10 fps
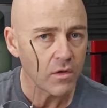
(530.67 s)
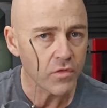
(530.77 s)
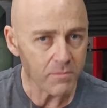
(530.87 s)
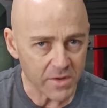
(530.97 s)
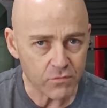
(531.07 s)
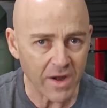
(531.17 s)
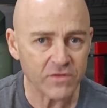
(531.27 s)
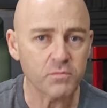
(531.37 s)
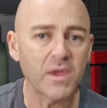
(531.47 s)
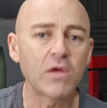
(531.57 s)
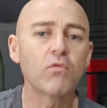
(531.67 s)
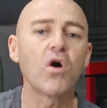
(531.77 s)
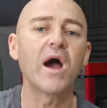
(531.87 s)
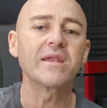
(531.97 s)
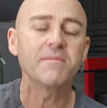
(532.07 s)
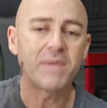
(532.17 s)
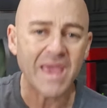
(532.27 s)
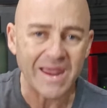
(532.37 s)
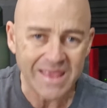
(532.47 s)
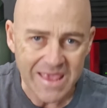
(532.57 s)
the mid-range being right, being
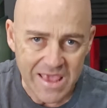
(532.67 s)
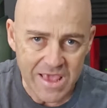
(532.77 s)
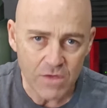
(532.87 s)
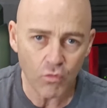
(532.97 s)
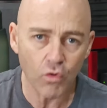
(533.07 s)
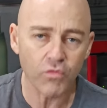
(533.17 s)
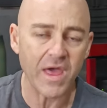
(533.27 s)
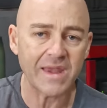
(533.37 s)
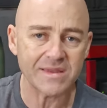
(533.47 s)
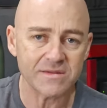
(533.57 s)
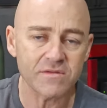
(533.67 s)
able to hear all that